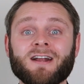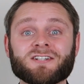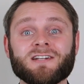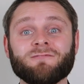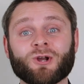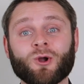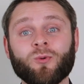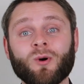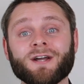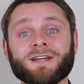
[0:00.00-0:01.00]
actually
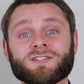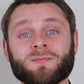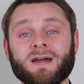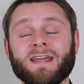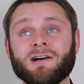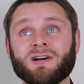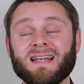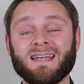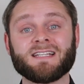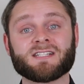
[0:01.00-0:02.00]
required to pay out
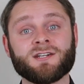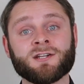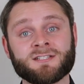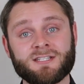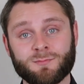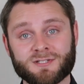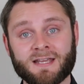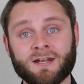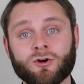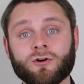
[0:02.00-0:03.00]
at least
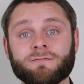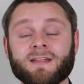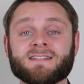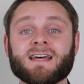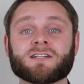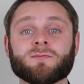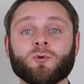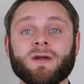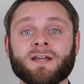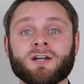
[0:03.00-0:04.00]
90% of their
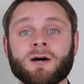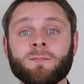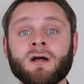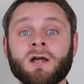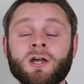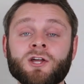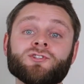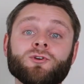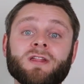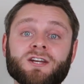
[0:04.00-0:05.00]
taxable income
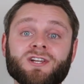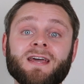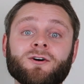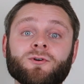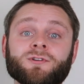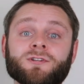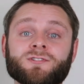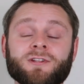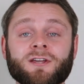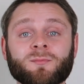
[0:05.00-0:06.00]
to their shareholders,
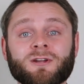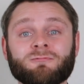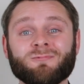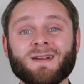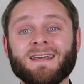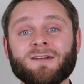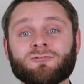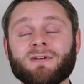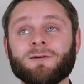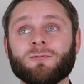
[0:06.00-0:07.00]
so they can be a really
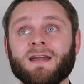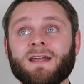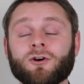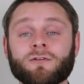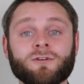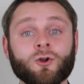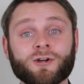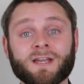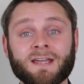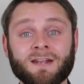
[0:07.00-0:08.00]
great way of
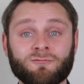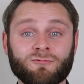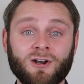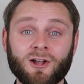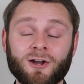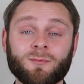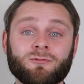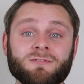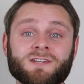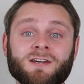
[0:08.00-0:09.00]
locking in
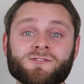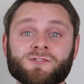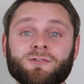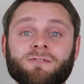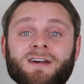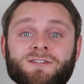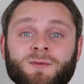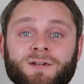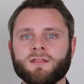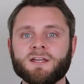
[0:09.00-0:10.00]
reliable returns on your
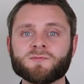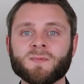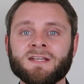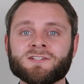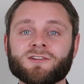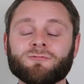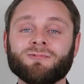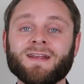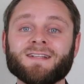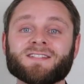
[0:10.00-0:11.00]
investment. This means that
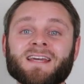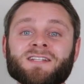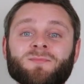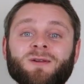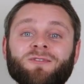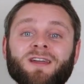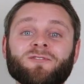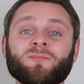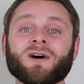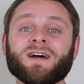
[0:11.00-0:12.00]
REITs tend to be
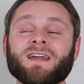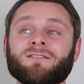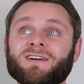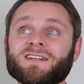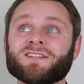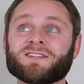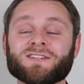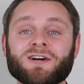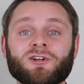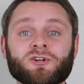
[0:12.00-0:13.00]
favoured by investors
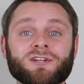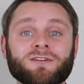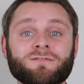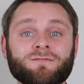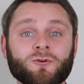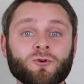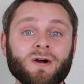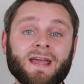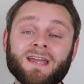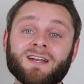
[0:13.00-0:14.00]
that are looking
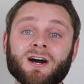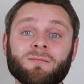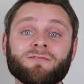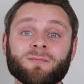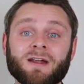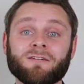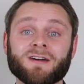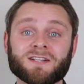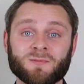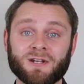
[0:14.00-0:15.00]
for income from their
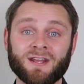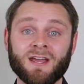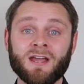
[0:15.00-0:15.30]
investment.